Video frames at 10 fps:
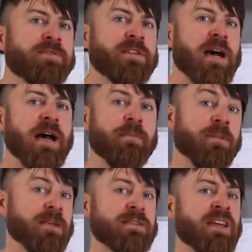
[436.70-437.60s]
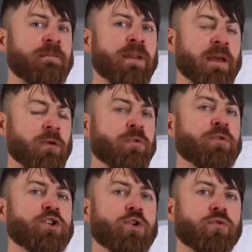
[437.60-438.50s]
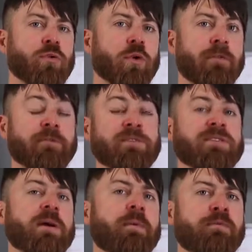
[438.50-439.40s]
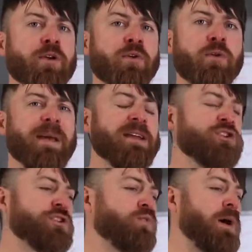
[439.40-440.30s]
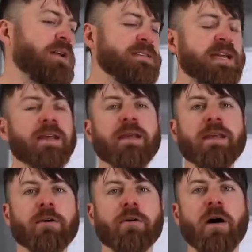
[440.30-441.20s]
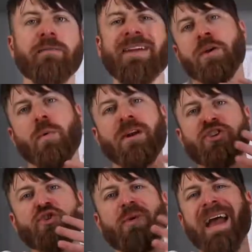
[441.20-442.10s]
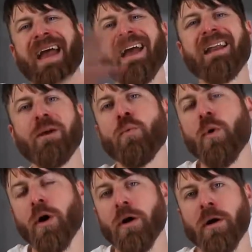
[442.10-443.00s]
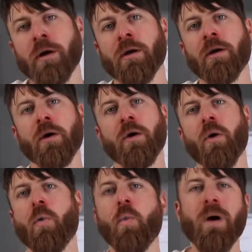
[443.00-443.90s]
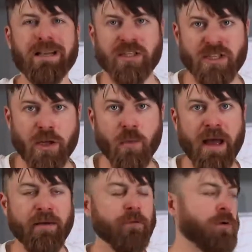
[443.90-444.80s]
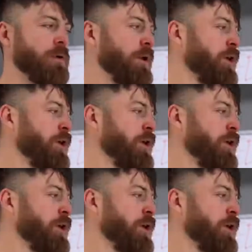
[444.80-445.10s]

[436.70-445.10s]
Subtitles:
of time, this can play a crucial role. For some of you, you may just want to take a year off. You don't want to do any work whatsoever.